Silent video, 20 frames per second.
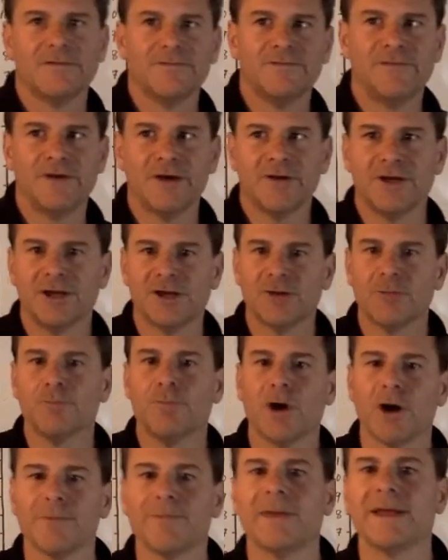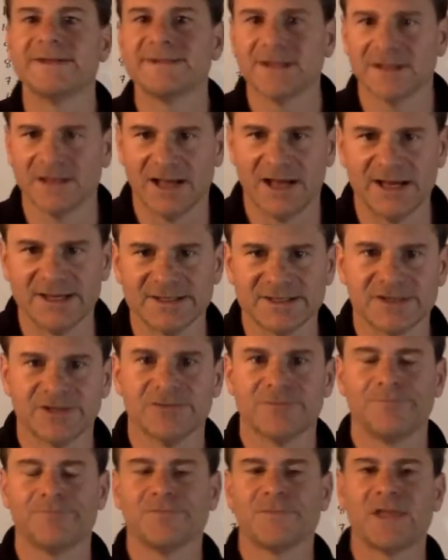very compartmentalized.
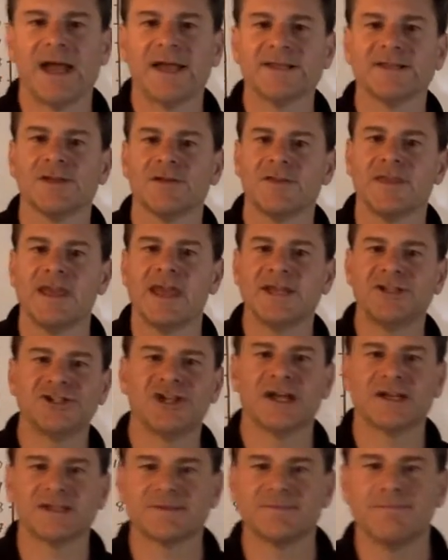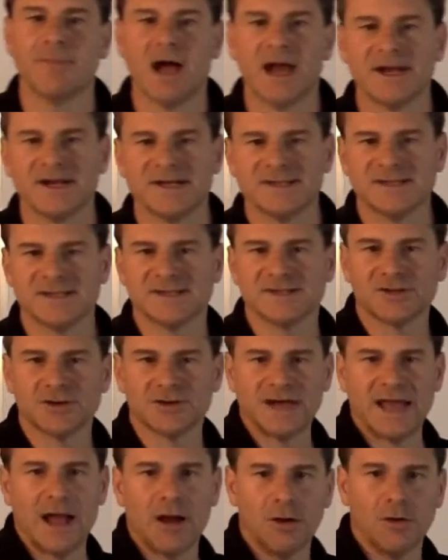Okay, so the HX minuses
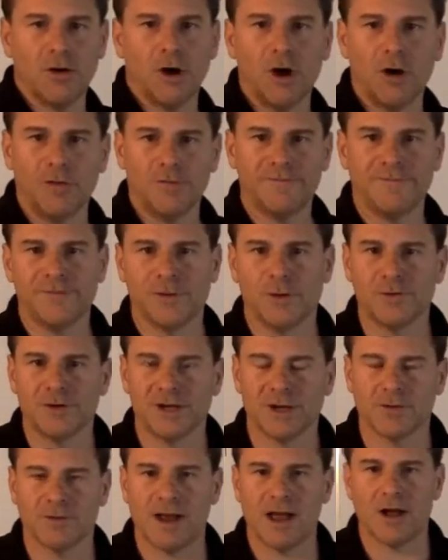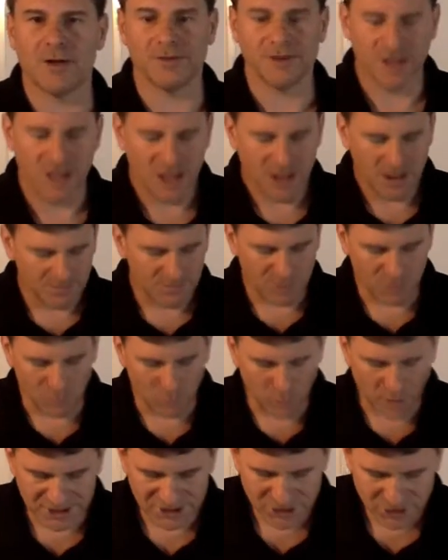are now all floating around.
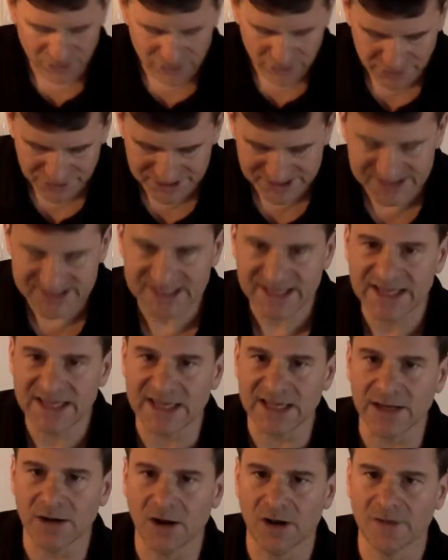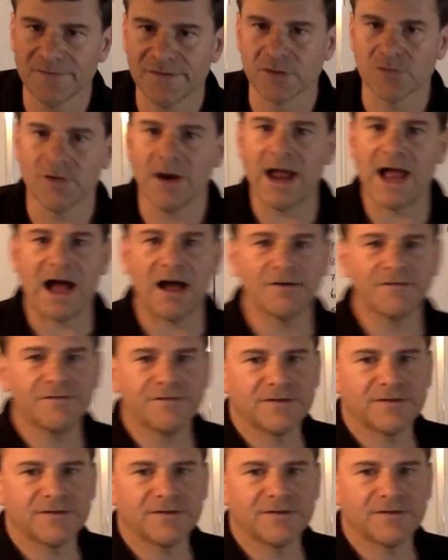But what you're going to see on the graph